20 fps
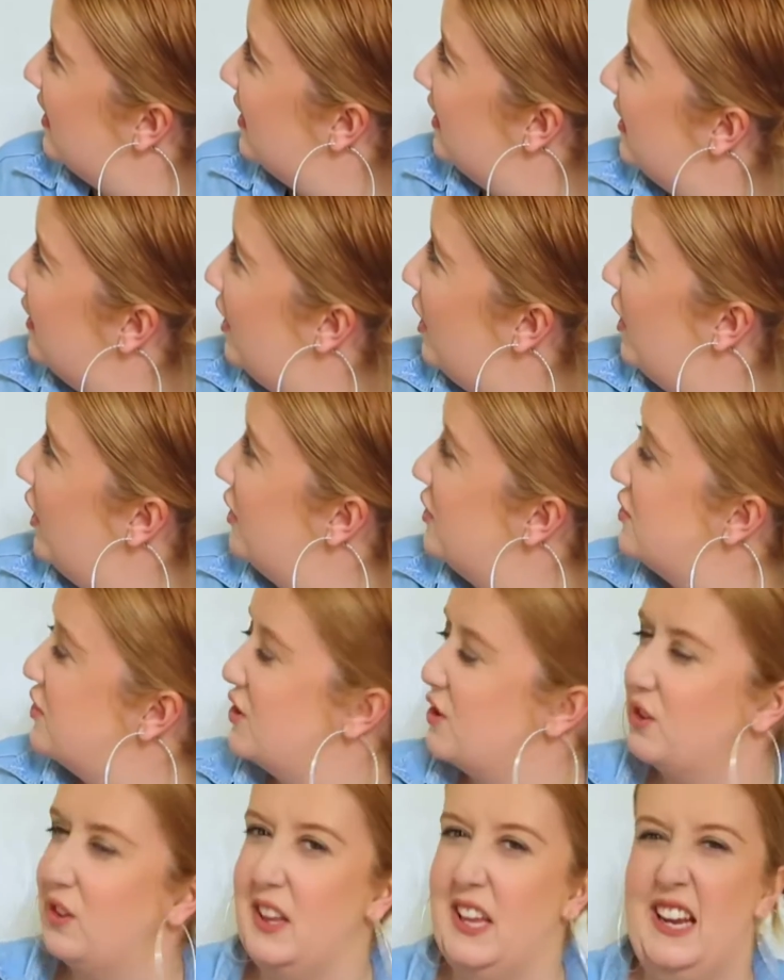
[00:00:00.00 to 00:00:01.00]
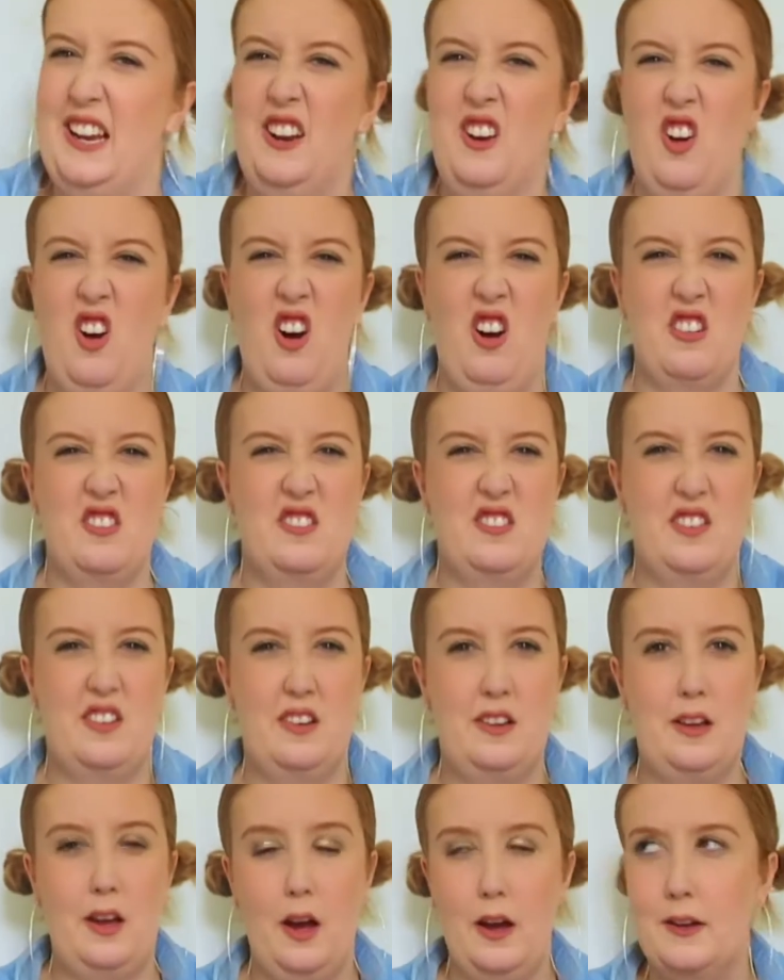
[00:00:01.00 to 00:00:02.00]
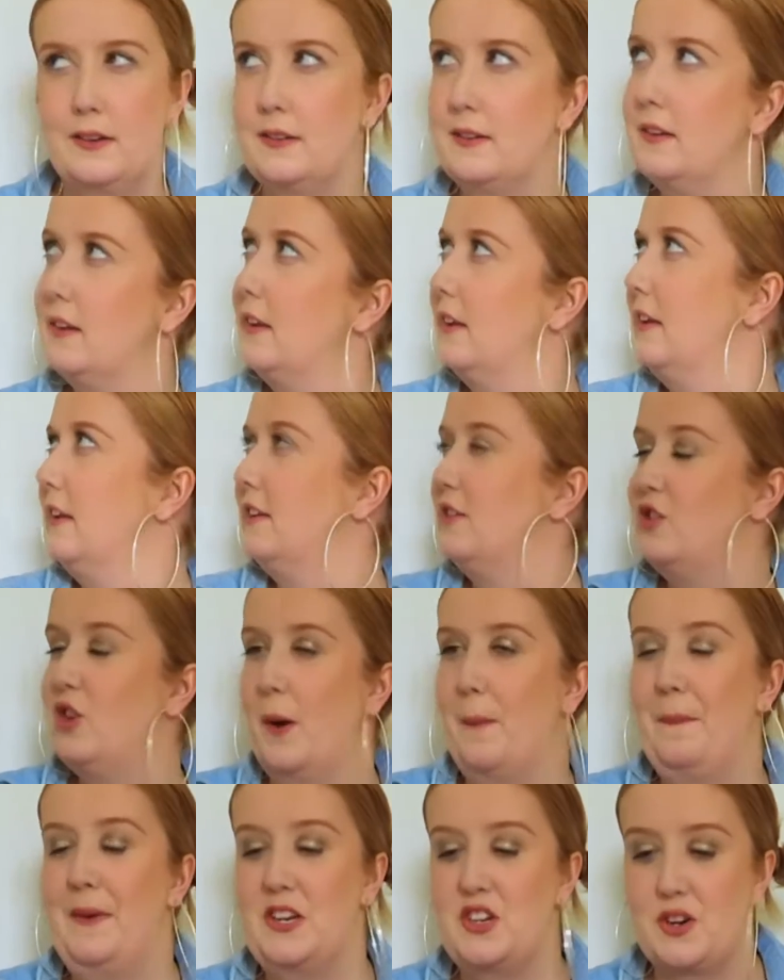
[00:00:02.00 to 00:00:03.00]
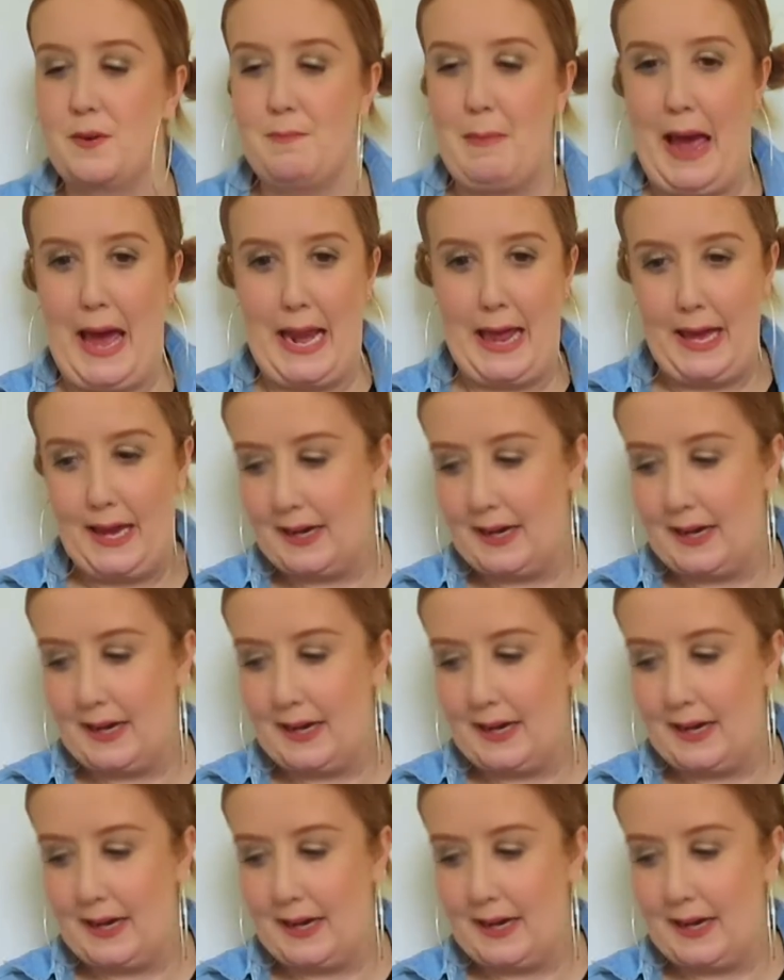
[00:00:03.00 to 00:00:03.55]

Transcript: No, surely not. Don't be dramatic.